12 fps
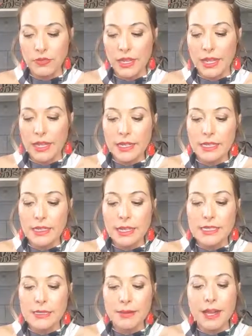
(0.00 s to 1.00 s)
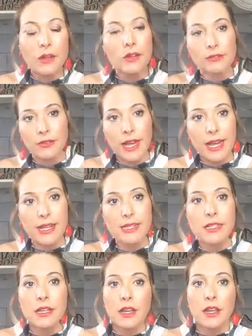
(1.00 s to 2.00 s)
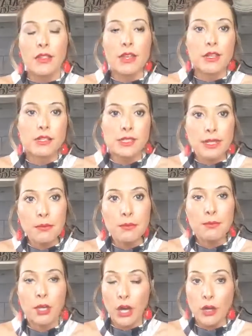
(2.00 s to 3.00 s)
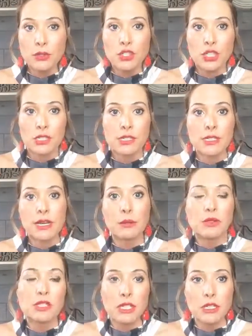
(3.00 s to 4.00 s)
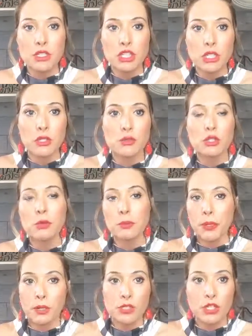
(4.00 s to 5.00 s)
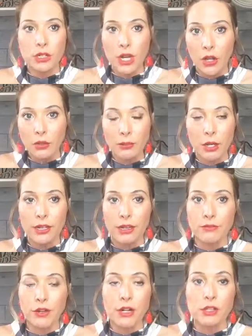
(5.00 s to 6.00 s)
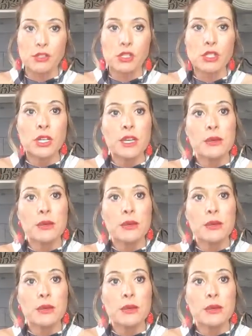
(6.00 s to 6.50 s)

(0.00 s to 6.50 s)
And as a matter of fact, there are some coaches that will teach you to approach your cold market first,